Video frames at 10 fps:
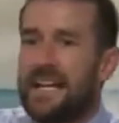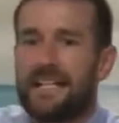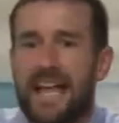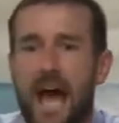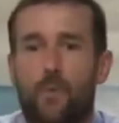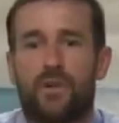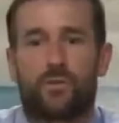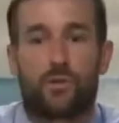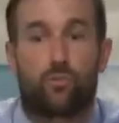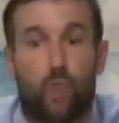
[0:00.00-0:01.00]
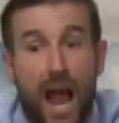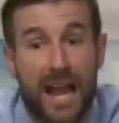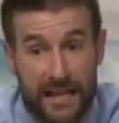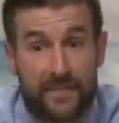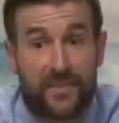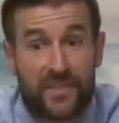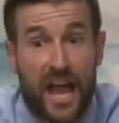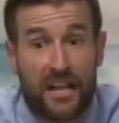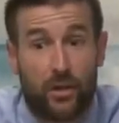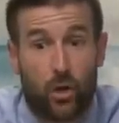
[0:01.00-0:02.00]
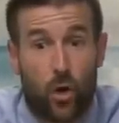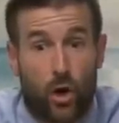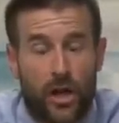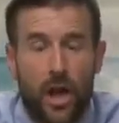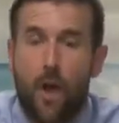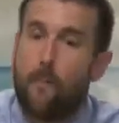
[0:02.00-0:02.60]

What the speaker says: did that which was right in the sight of the Lord,